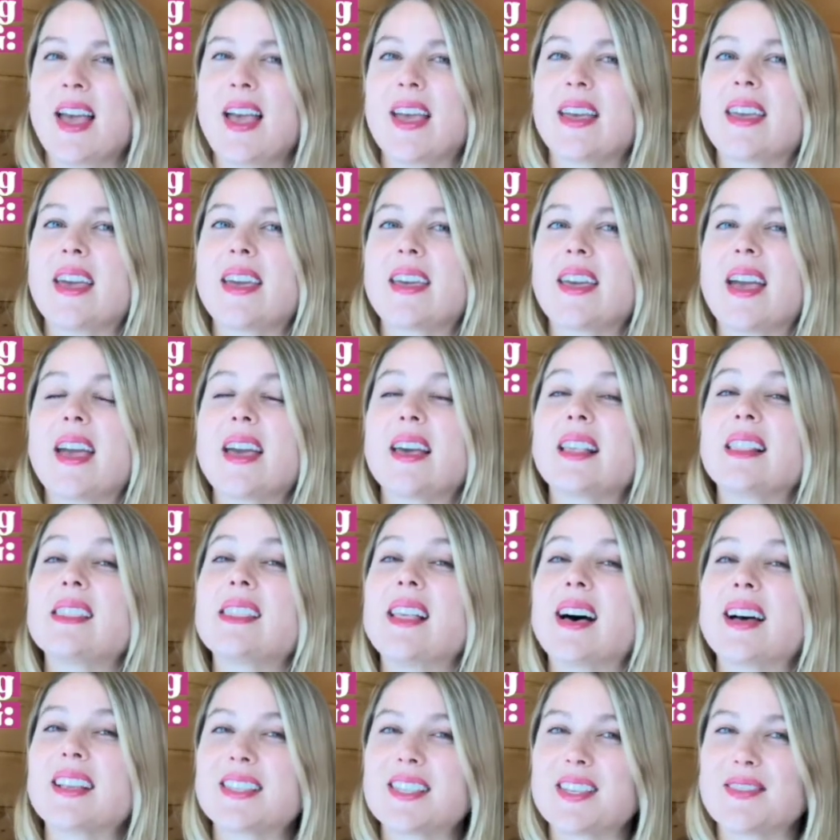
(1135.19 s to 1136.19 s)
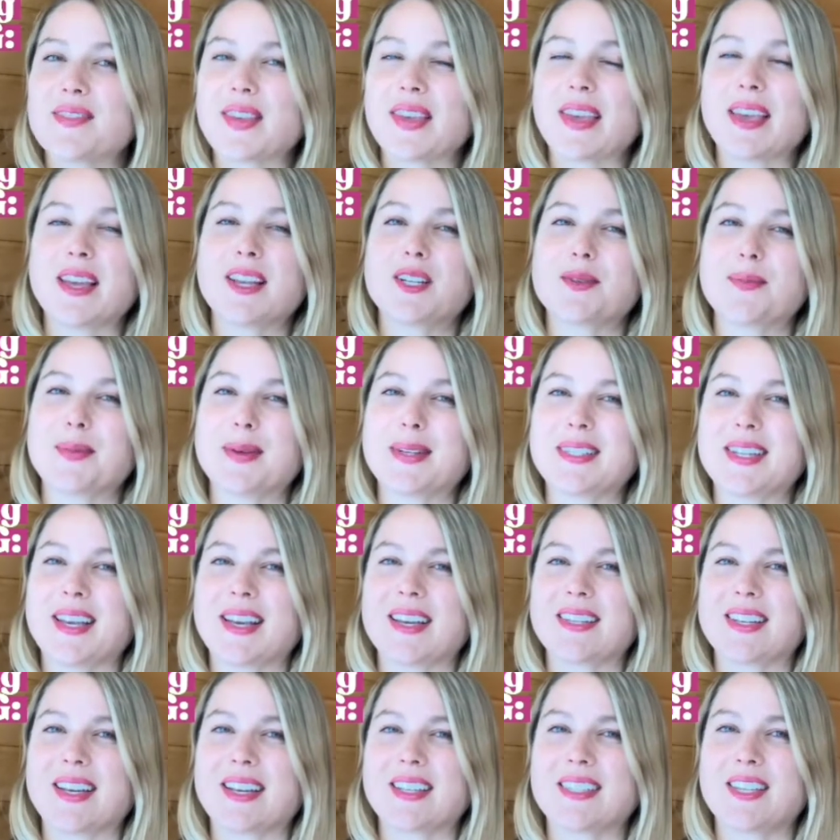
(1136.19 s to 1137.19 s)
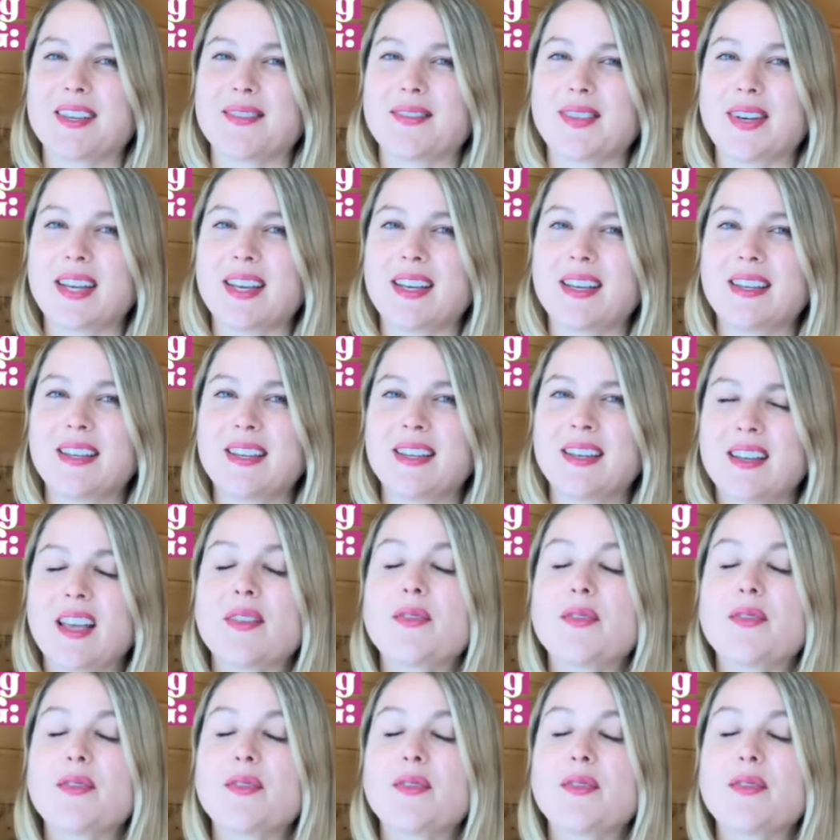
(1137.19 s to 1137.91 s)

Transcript: aka lots of engagement and activity.